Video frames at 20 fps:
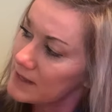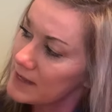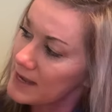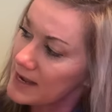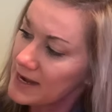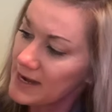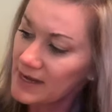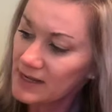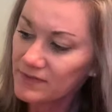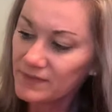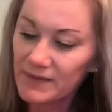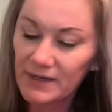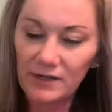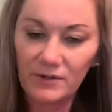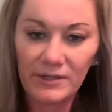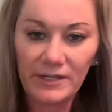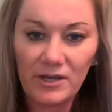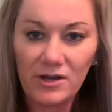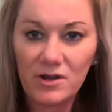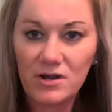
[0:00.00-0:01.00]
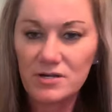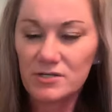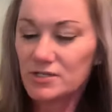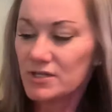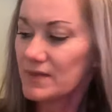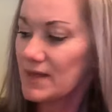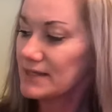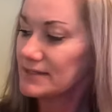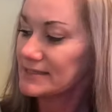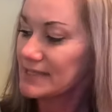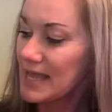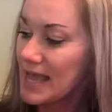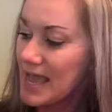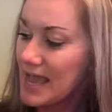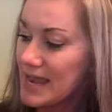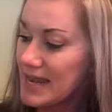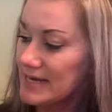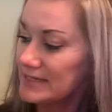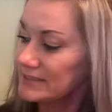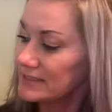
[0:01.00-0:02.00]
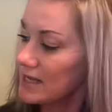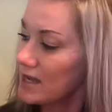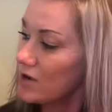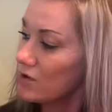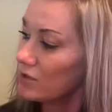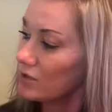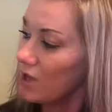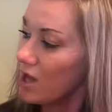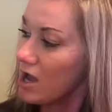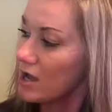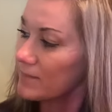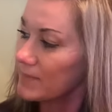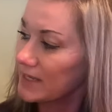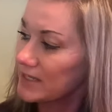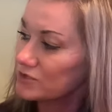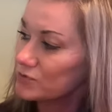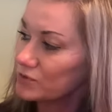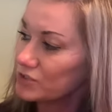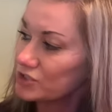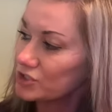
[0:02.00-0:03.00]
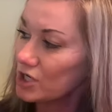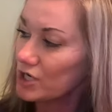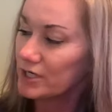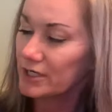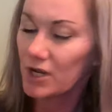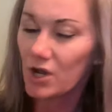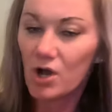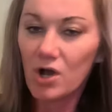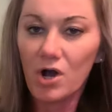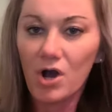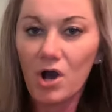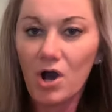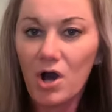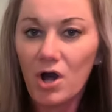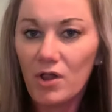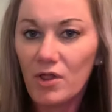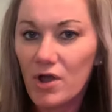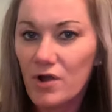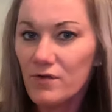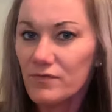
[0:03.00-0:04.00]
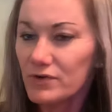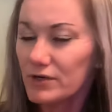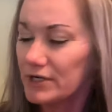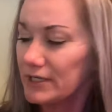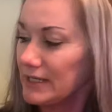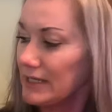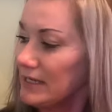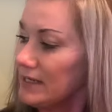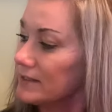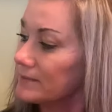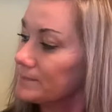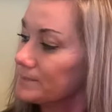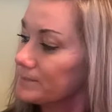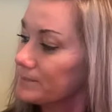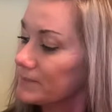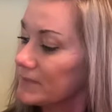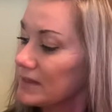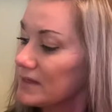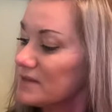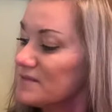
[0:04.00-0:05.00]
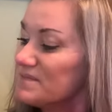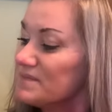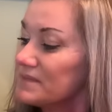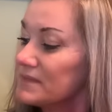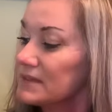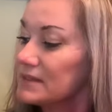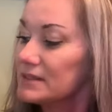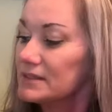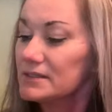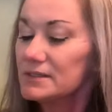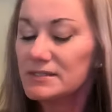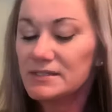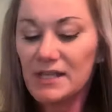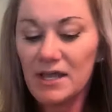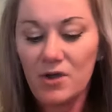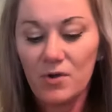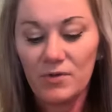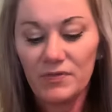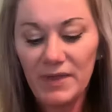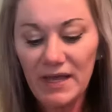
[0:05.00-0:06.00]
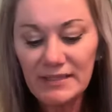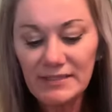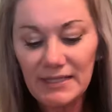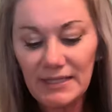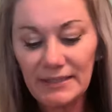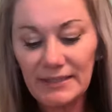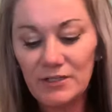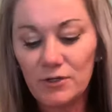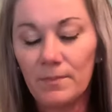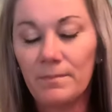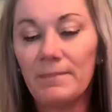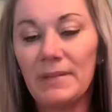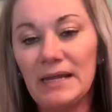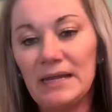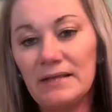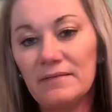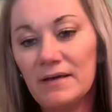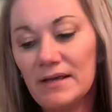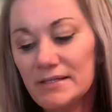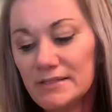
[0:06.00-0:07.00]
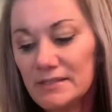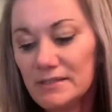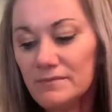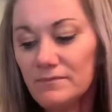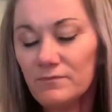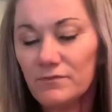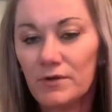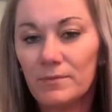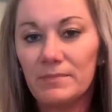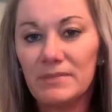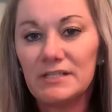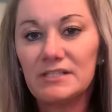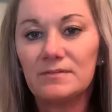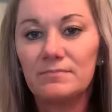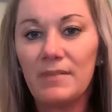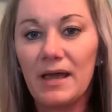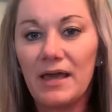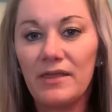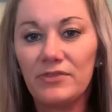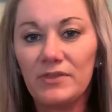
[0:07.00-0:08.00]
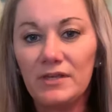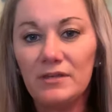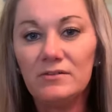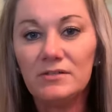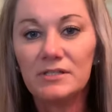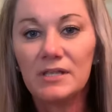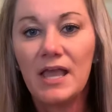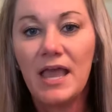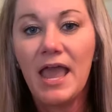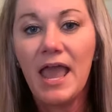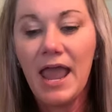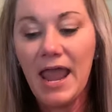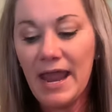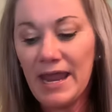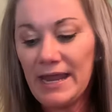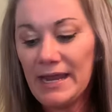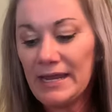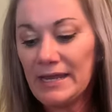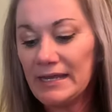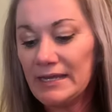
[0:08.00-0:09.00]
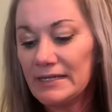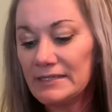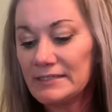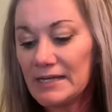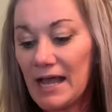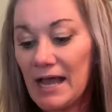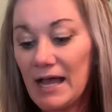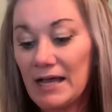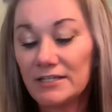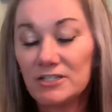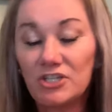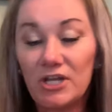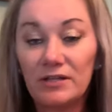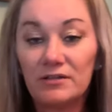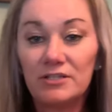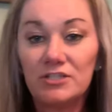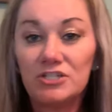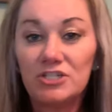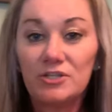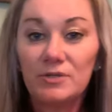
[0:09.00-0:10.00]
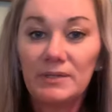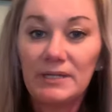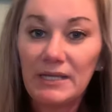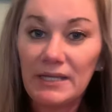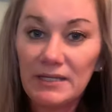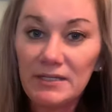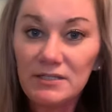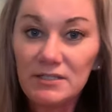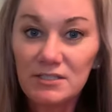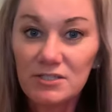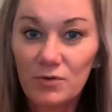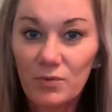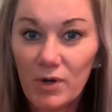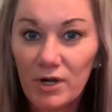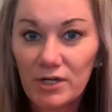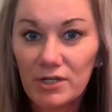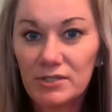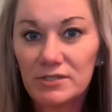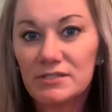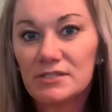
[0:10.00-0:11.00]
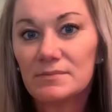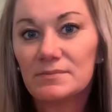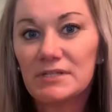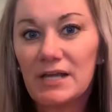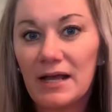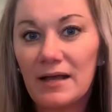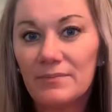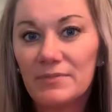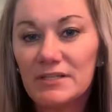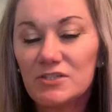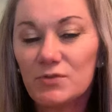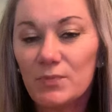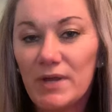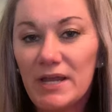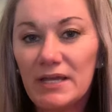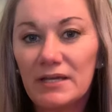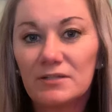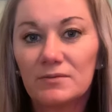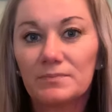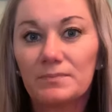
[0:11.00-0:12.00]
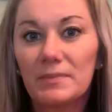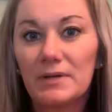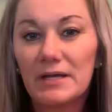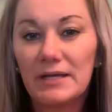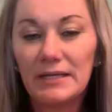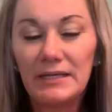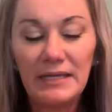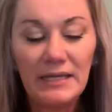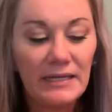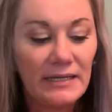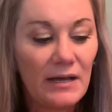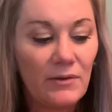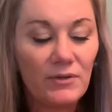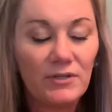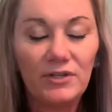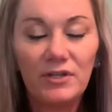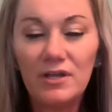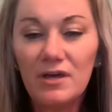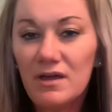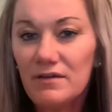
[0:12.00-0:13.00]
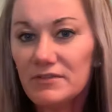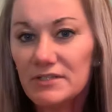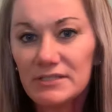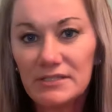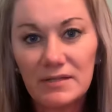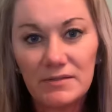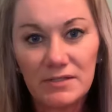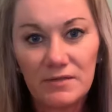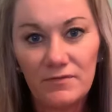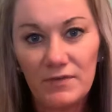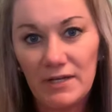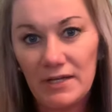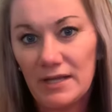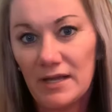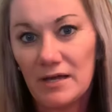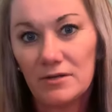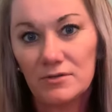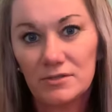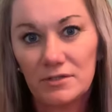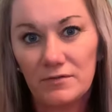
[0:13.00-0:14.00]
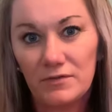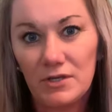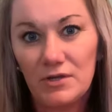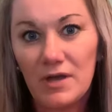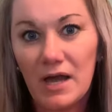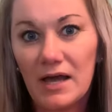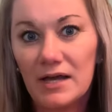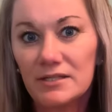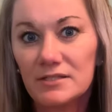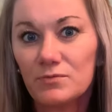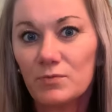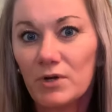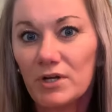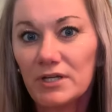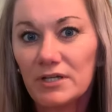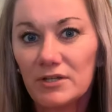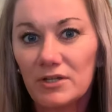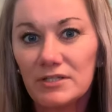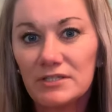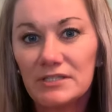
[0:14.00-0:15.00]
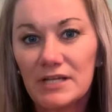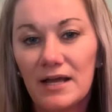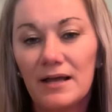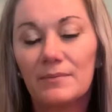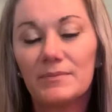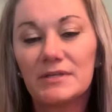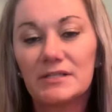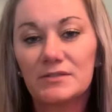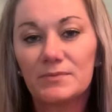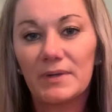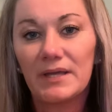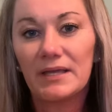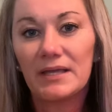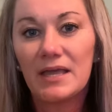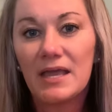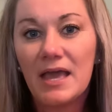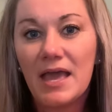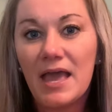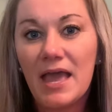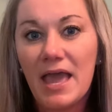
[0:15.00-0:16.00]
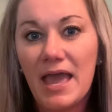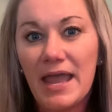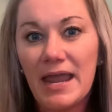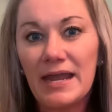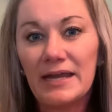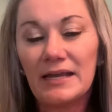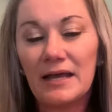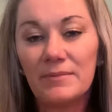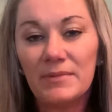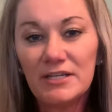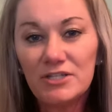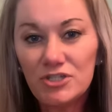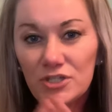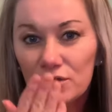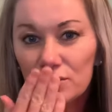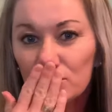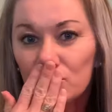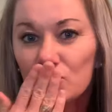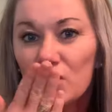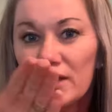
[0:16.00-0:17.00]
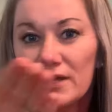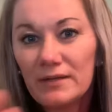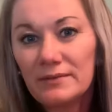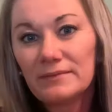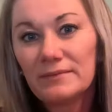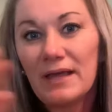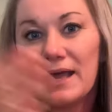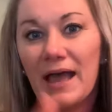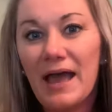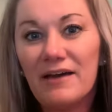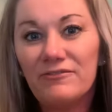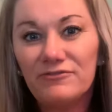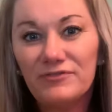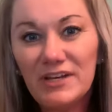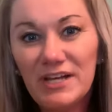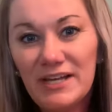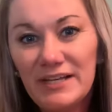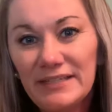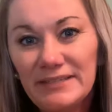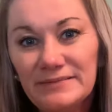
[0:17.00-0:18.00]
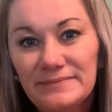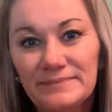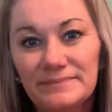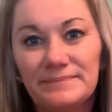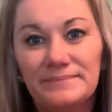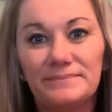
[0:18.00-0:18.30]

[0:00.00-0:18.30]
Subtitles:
And there we are. So that's 8 o'clock because we're starting all over again. So that's a little mini lesson from Miss Mathews. And I challenge you again to work on some time week. And again, I would love to see some videos of you guys working on time this week. And I miss you. Have fun.